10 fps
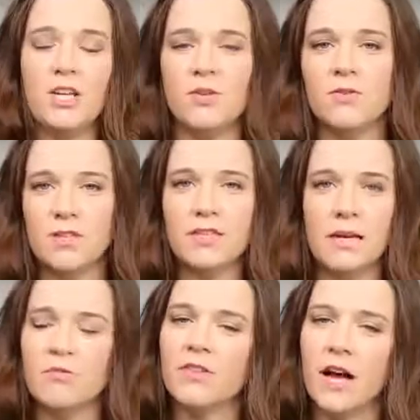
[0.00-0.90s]
to use the
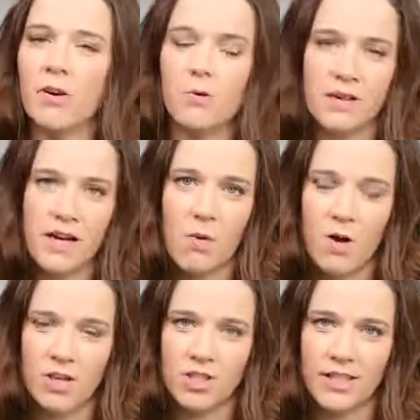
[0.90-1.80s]
same flower without
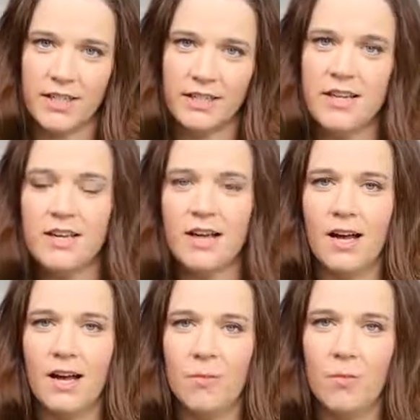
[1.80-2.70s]
washing it.
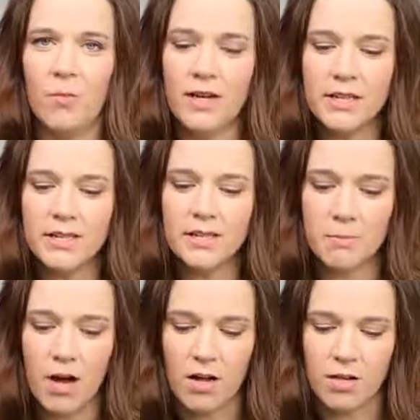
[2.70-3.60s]
When it's
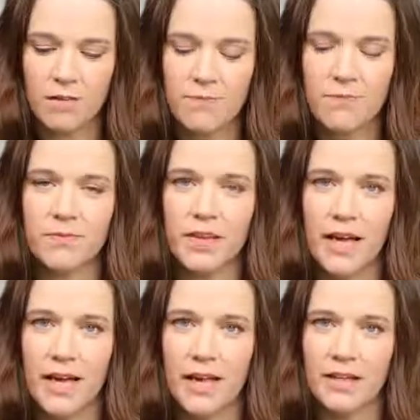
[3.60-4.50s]
small
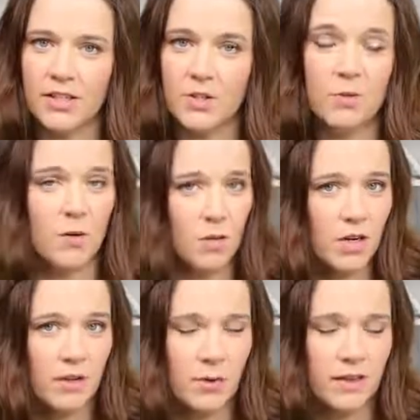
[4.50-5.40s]
and you can
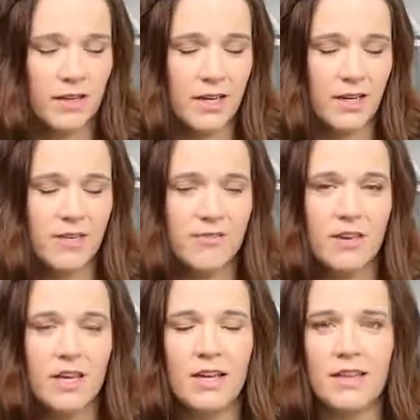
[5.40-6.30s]
work quickly enough,
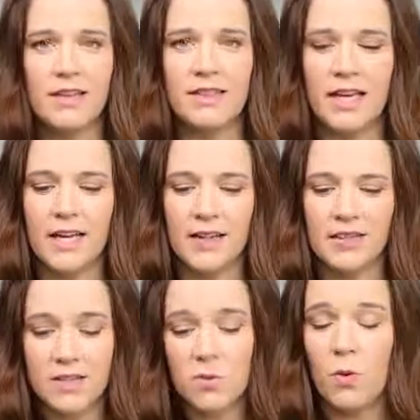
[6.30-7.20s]
then
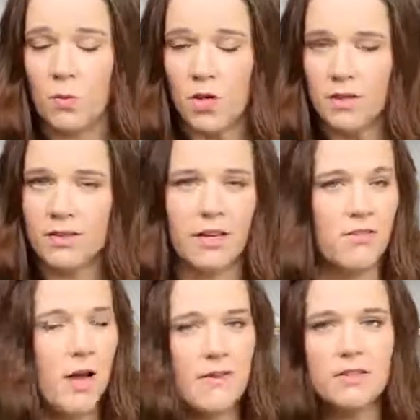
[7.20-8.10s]
this will work. If
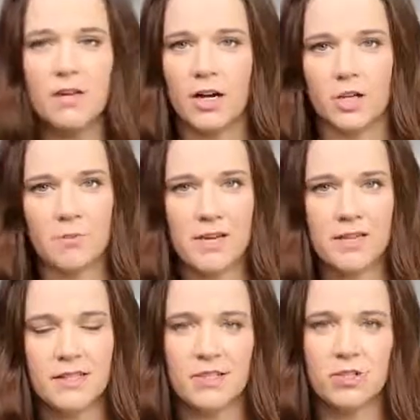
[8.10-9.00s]
you have a large
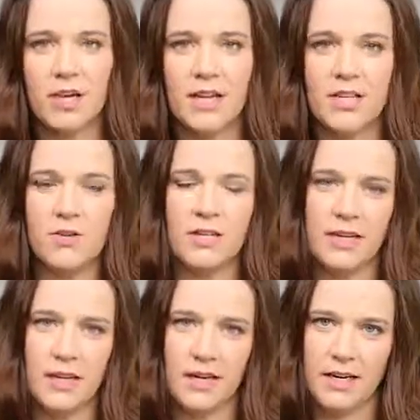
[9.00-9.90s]
piece and you try to use it
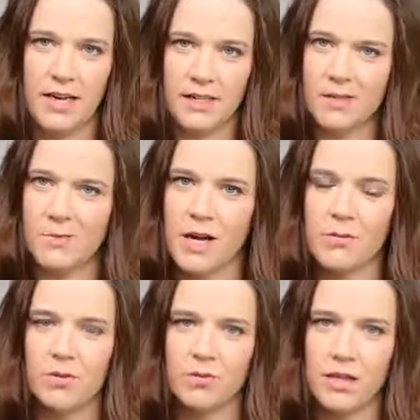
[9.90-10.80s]
again and again,
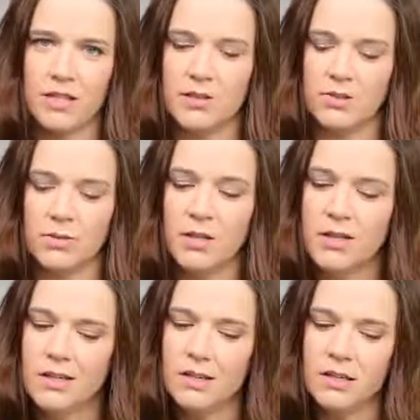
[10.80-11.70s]
sometimes you'll run into
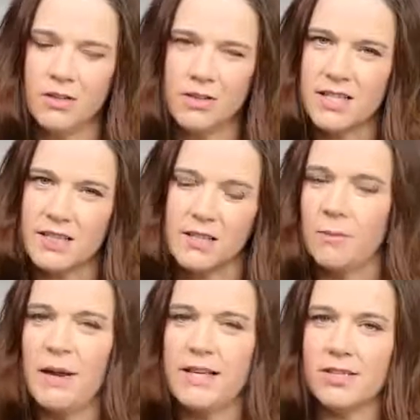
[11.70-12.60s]
you'll see that the
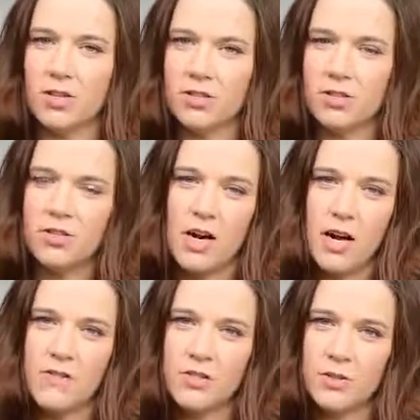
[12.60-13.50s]
paste starts to dry
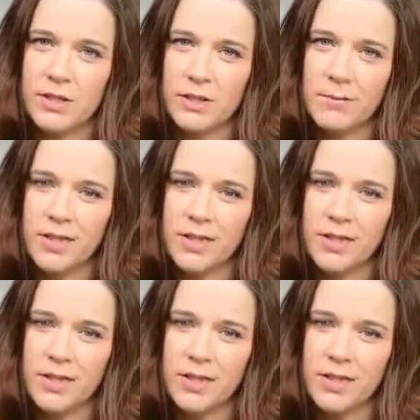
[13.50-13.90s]
on the screen a